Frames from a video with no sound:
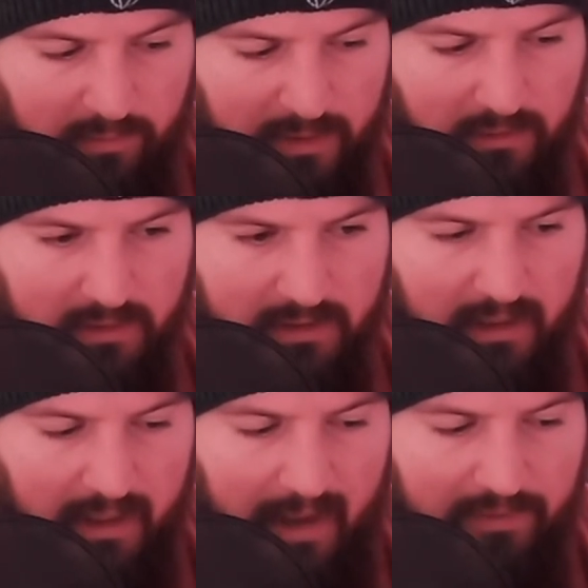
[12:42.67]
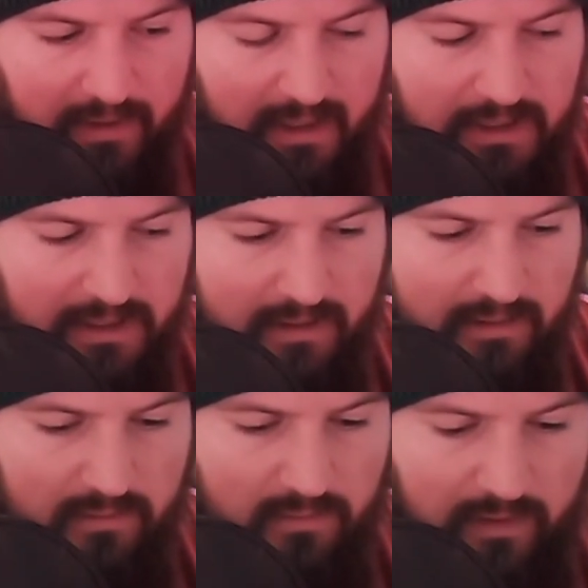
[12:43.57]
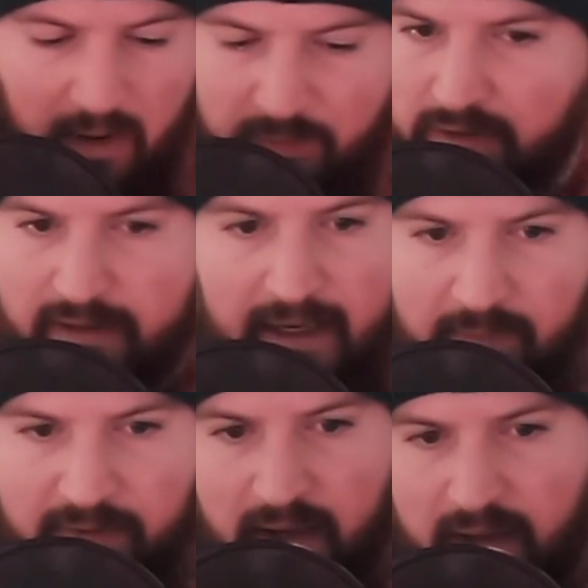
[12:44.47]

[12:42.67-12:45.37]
build an application without building that API.